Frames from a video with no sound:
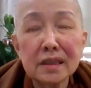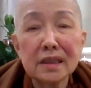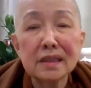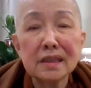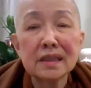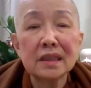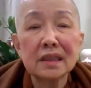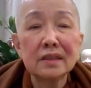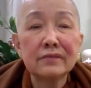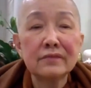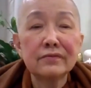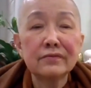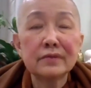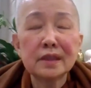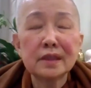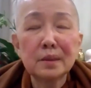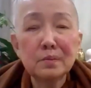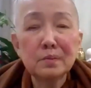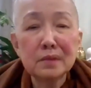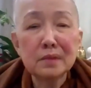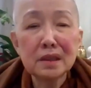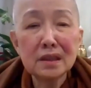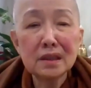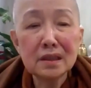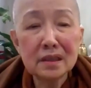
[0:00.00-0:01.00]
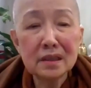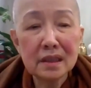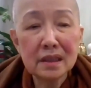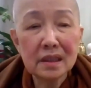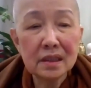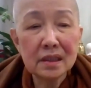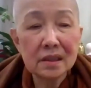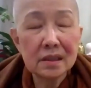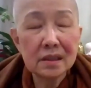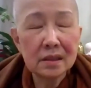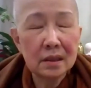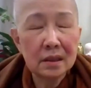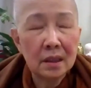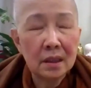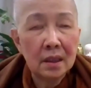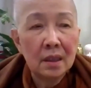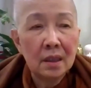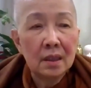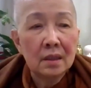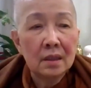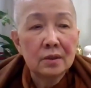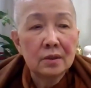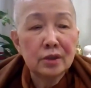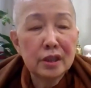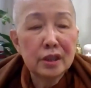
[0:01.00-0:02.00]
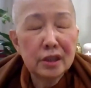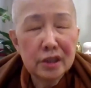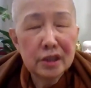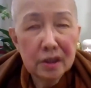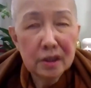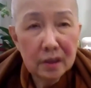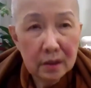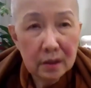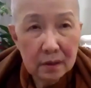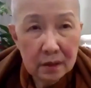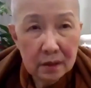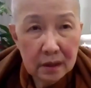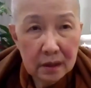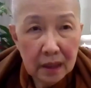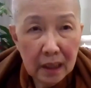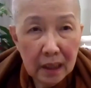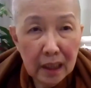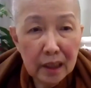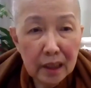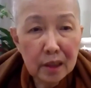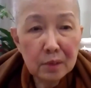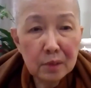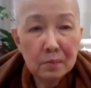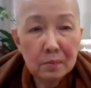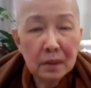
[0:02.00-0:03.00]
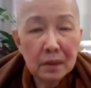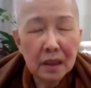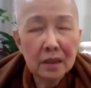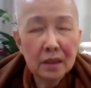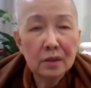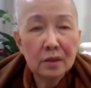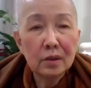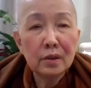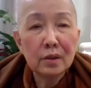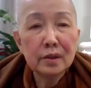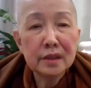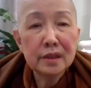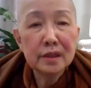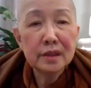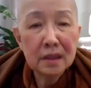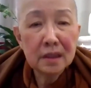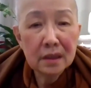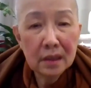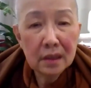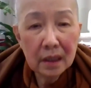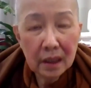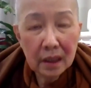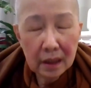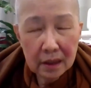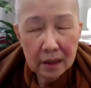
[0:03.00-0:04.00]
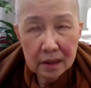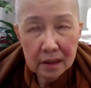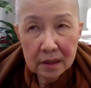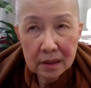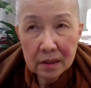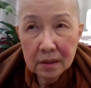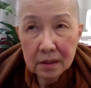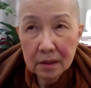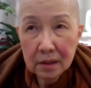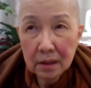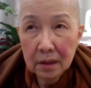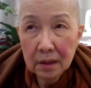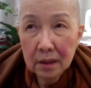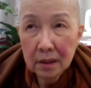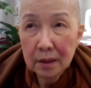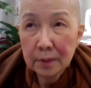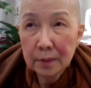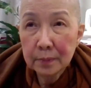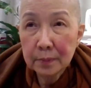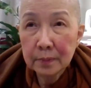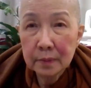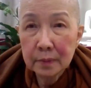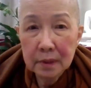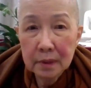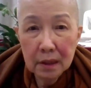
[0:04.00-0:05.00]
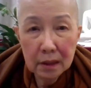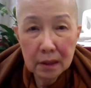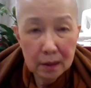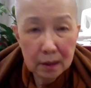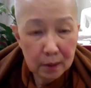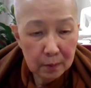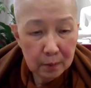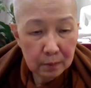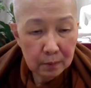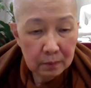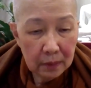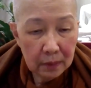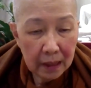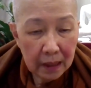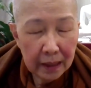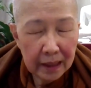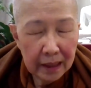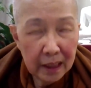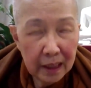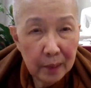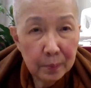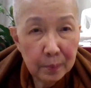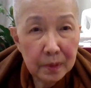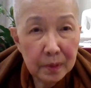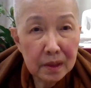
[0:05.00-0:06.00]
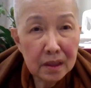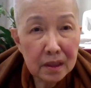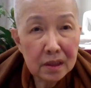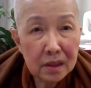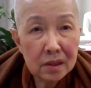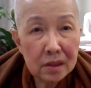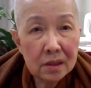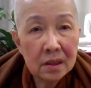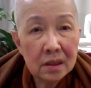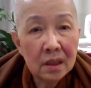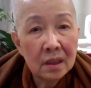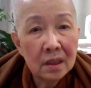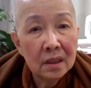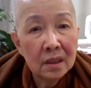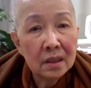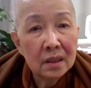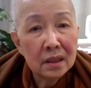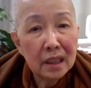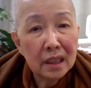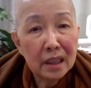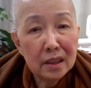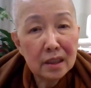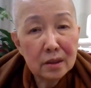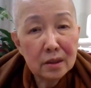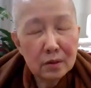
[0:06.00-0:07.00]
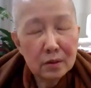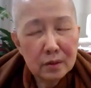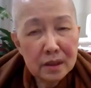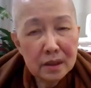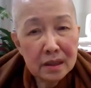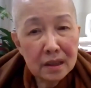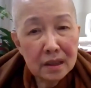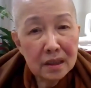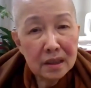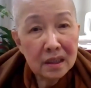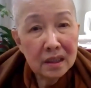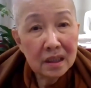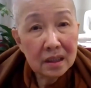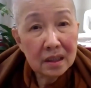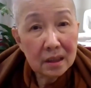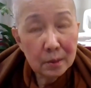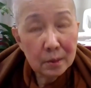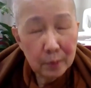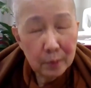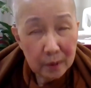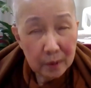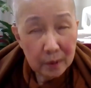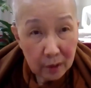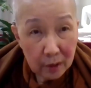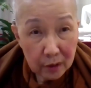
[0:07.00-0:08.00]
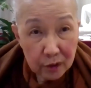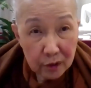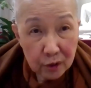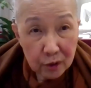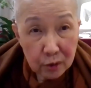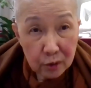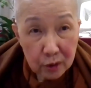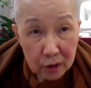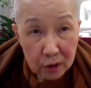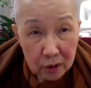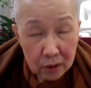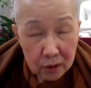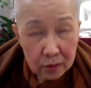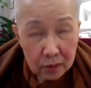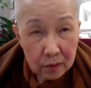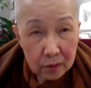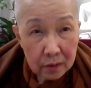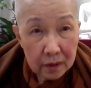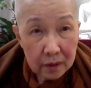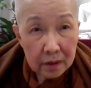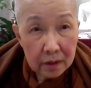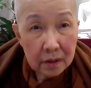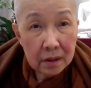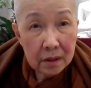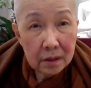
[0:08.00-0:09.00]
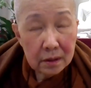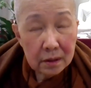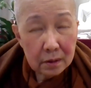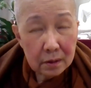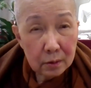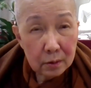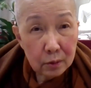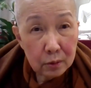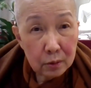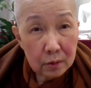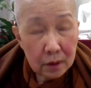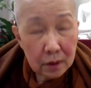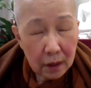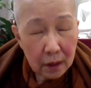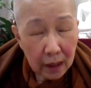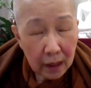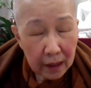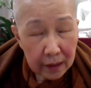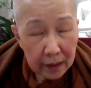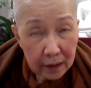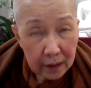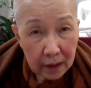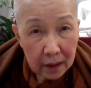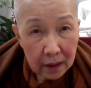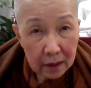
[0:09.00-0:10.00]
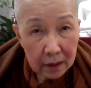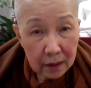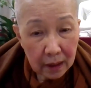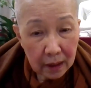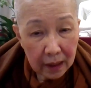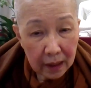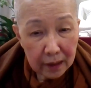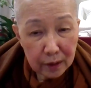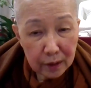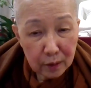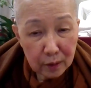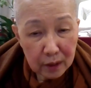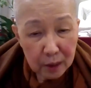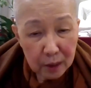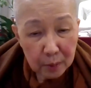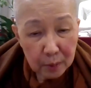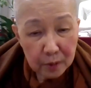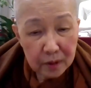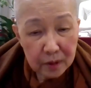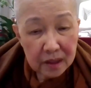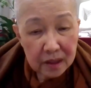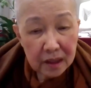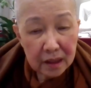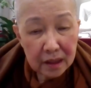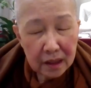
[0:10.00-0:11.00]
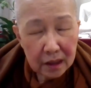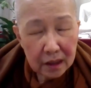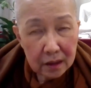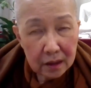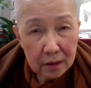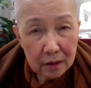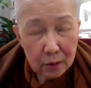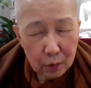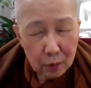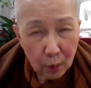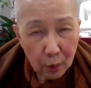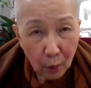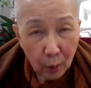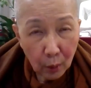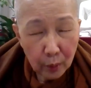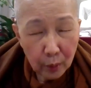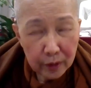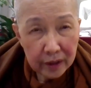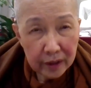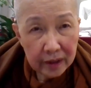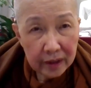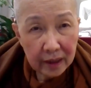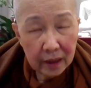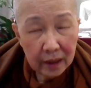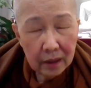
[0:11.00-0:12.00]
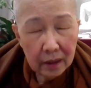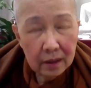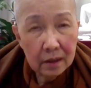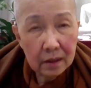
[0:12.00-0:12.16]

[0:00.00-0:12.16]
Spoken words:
that if something that is changing all the time and causing us unhappiness, can you say that it belongs to you? Are you able to say that you own that?